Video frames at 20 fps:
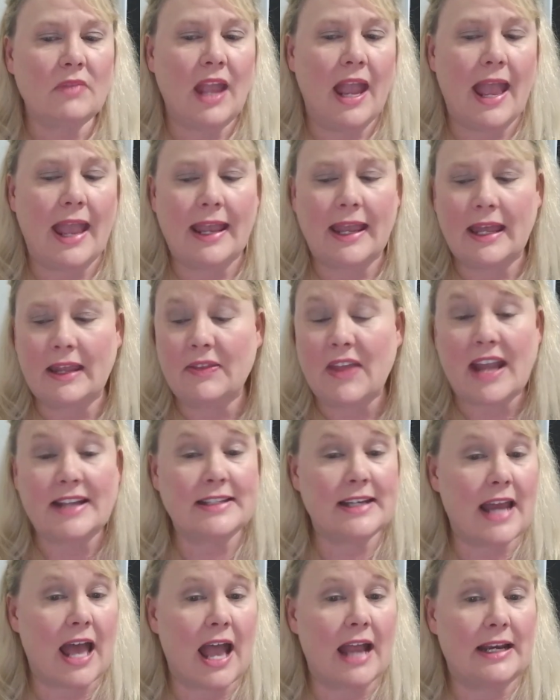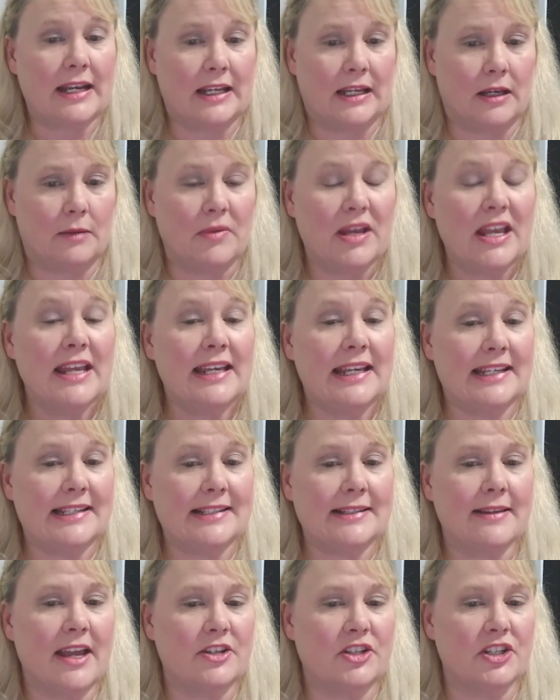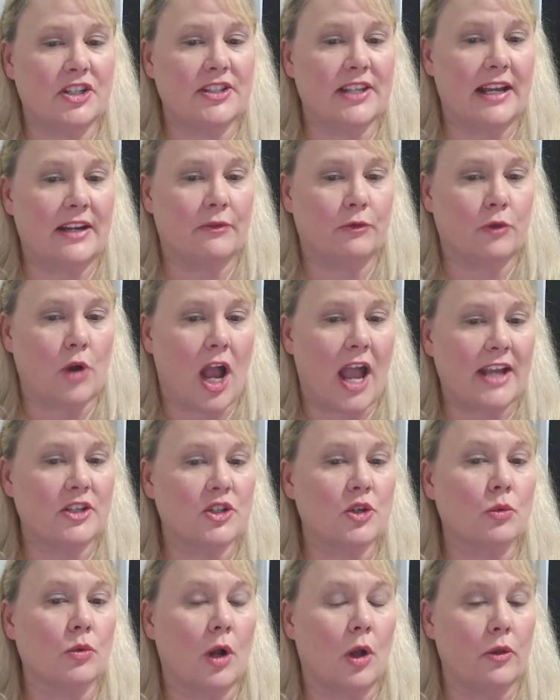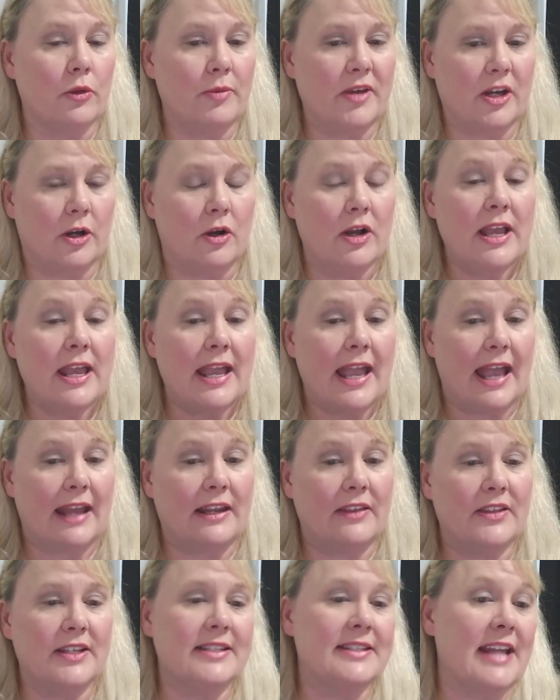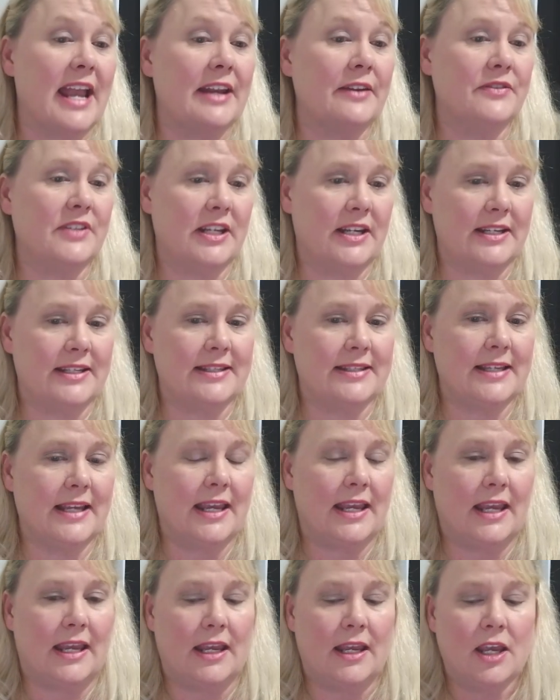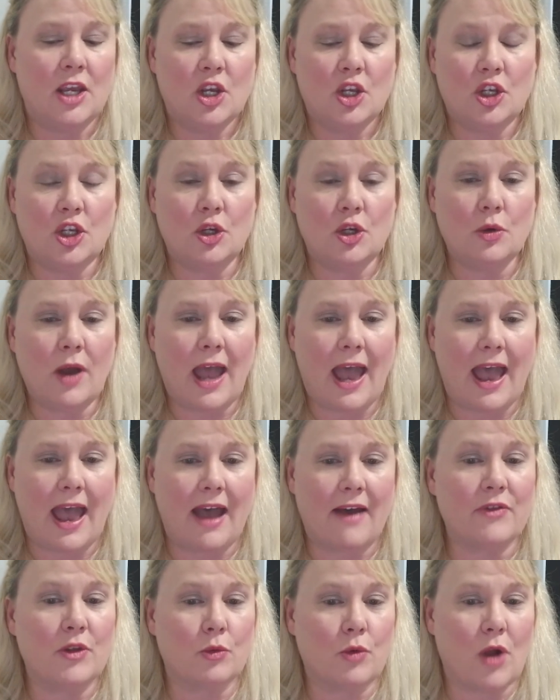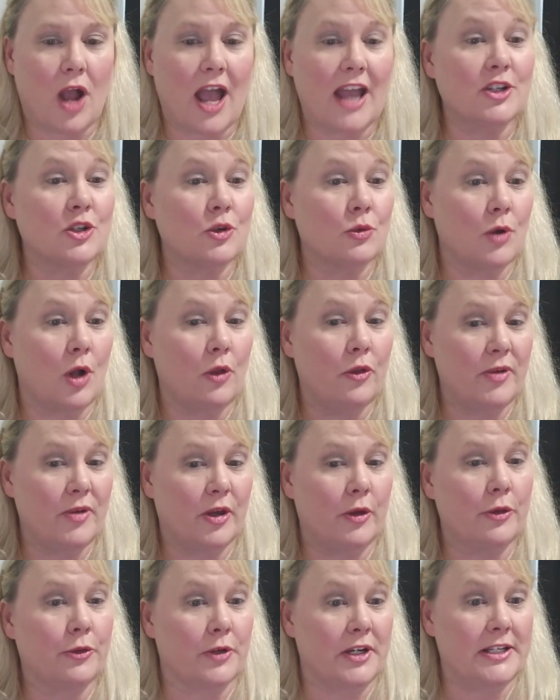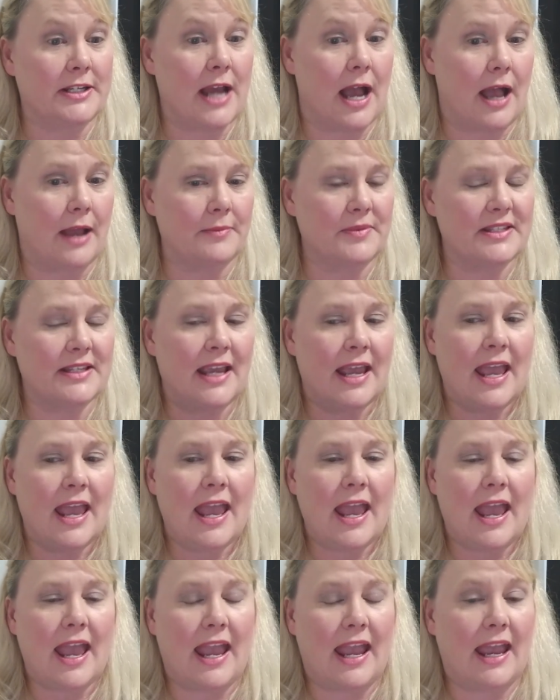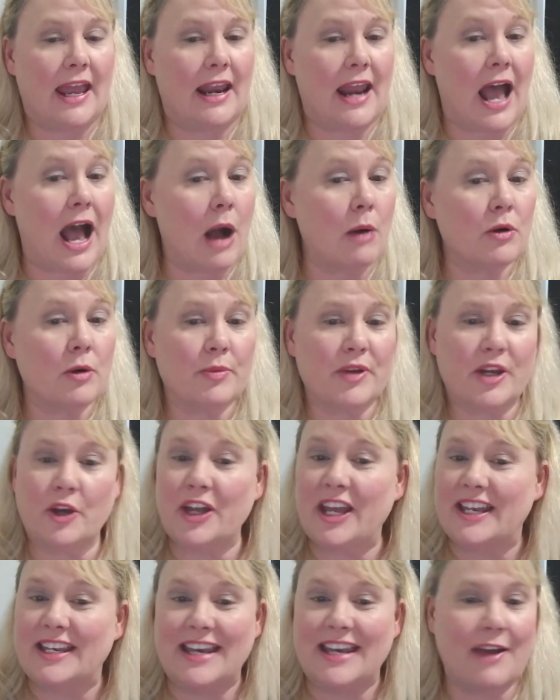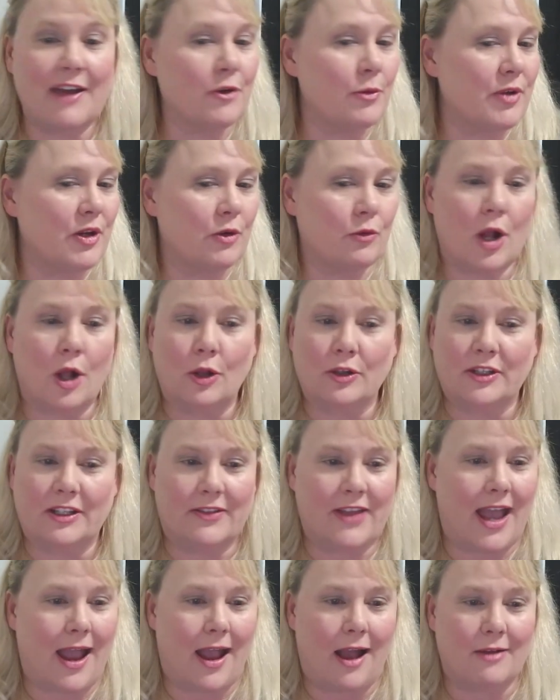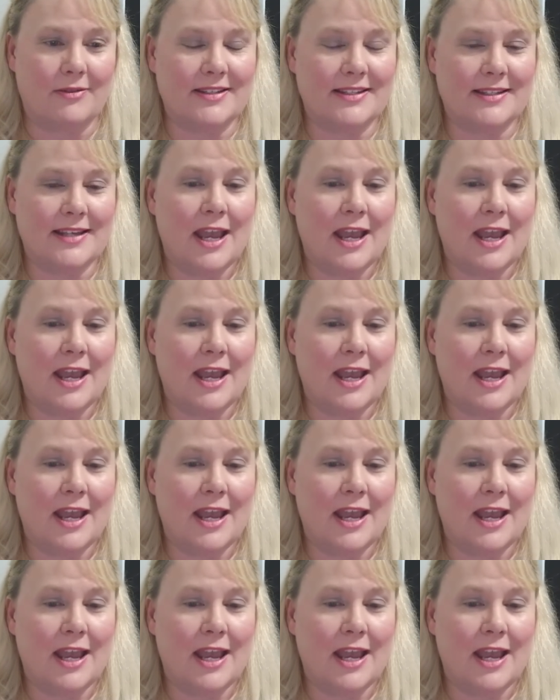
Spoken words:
And they denied him his legislative right to roll the bill. And in the state of Tennessee, you have the right to roll the bill 3 times. And our bill had never been rolled in the House,